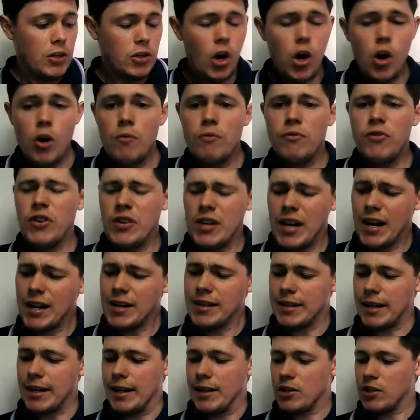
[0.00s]

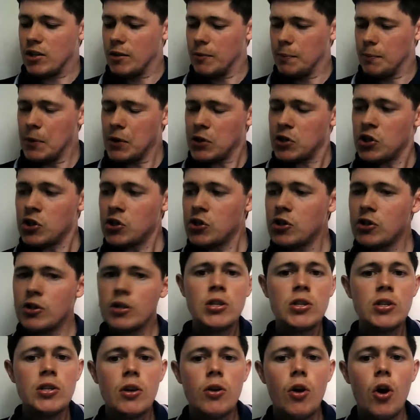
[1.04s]
Fernandes, this is
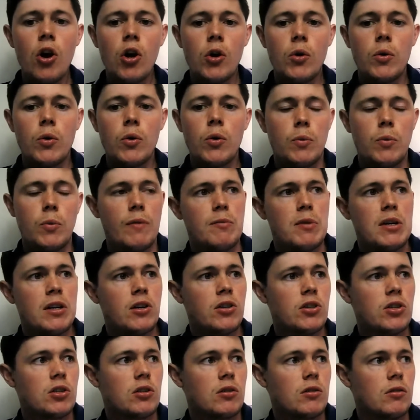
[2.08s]
an awkward one for
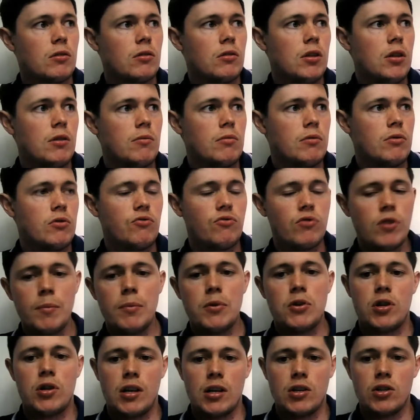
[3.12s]
me because he was
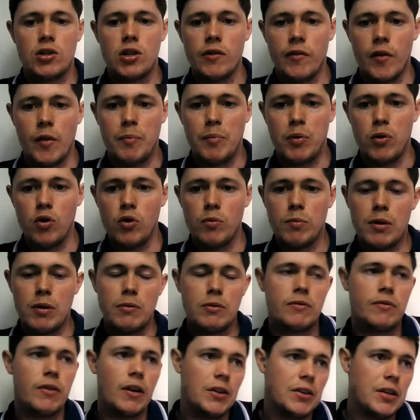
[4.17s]
rubbish against Liverpool, but
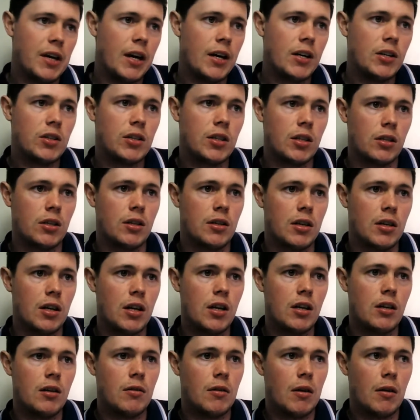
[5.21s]
he was fantastic
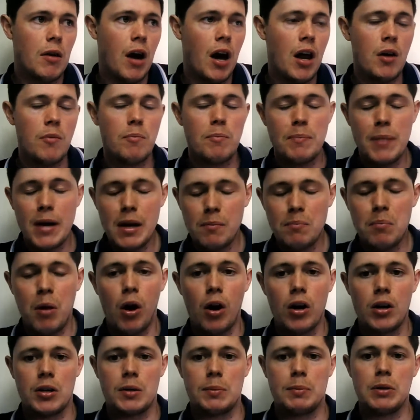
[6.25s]
today. Had a big
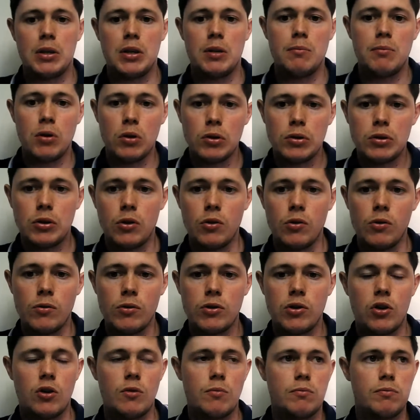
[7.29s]
part to play in both
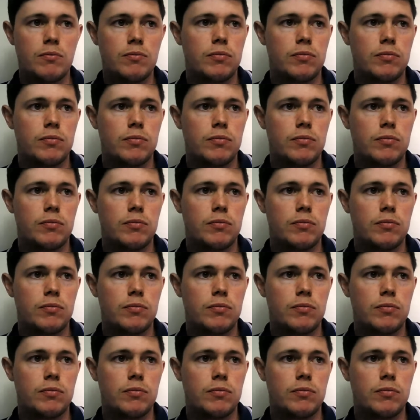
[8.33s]
goals,